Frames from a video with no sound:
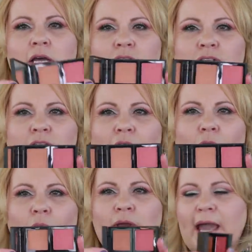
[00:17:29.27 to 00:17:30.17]

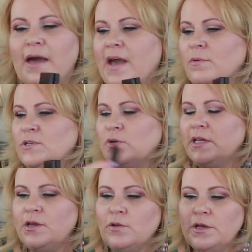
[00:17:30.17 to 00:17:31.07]
So yeah, that was
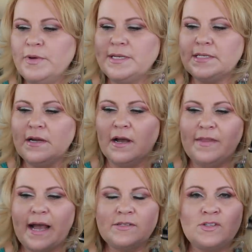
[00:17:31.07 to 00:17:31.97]
really the only reason on
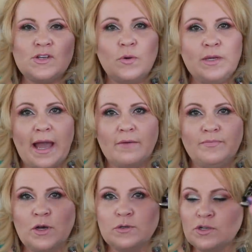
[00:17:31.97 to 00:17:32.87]
that. So yeah,
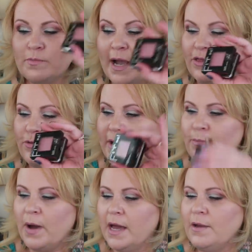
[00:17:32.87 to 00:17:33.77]
those are my three
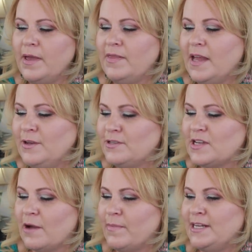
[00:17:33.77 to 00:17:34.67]
bottom, and then you
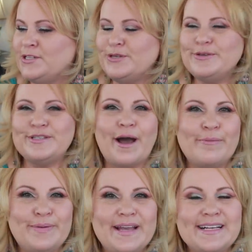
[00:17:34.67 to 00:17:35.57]
saw my two
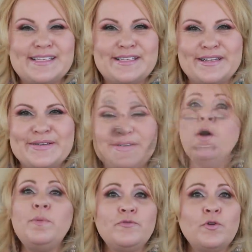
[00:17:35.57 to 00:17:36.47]
top picks too.
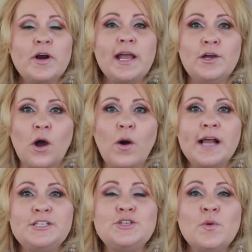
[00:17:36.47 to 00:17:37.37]
Oh, before I go,
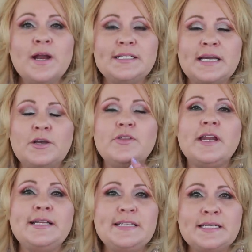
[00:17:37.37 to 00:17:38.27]
I do want to tell you
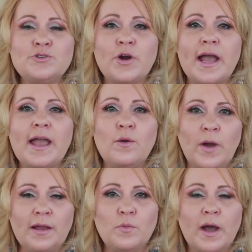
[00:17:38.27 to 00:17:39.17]
that I did try a
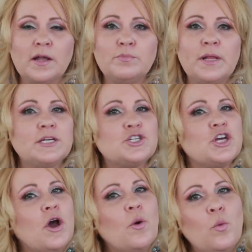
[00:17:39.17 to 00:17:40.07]
Wet n Wild blush
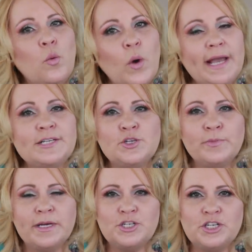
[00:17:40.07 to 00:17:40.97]
way too
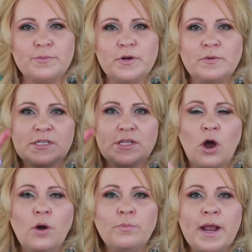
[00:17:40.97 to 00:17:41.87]
much shimmer. It was the
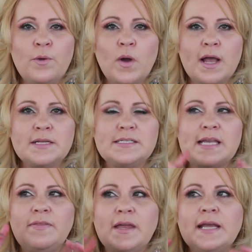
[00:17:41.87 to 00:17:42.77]
ombre ones.
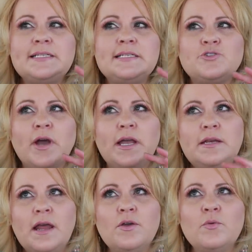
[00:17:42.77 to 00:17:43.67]
And then I did try
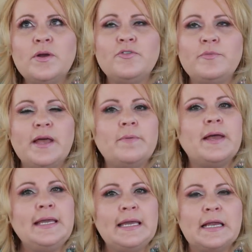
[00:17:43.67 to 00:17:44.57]
another one from them.
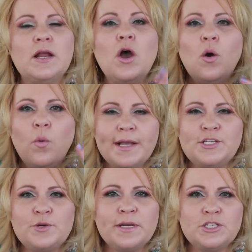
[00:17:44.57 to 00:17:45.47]
Again, way
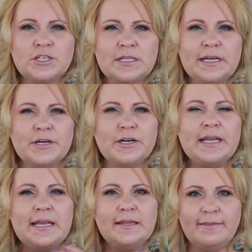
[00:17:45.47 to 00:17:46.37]
too much glitter
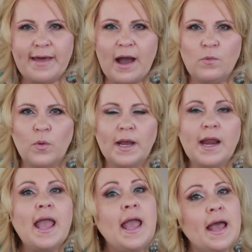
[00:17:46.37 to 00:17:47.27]
in that
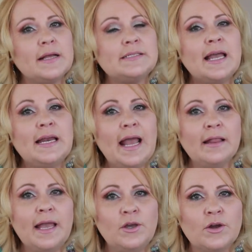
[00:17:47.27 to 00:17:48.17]
one. And an
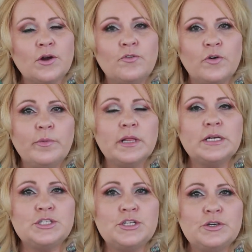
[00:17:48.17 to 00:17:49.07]
LA Girl
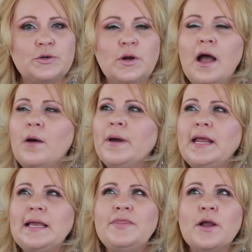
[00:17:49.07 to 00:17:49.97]
formula too. But
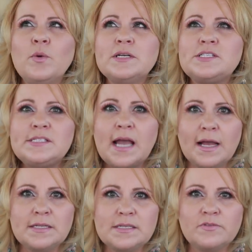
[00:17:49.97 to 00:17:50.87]
it, there was
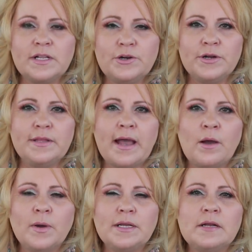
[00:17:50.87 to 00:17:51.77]
tons of glitter in
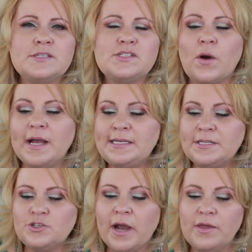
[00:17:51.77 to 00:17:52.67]
that one. So I
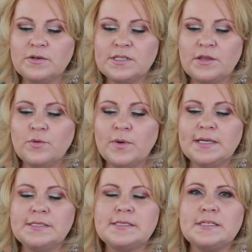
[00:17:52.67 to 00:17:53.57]
did try those other
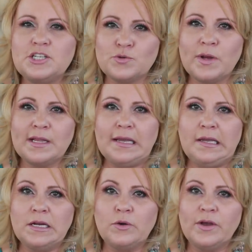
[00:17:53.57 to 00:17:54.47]
ones. I just want to let
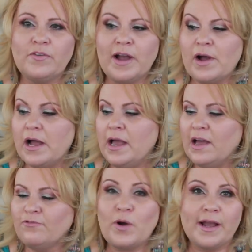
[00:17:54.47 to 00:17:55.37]
you know
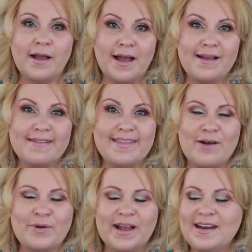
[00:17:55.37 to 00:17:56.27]
FYI on
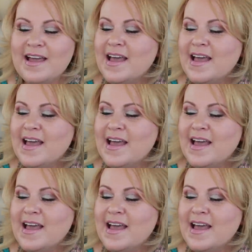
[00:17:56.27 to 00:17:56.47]
that one.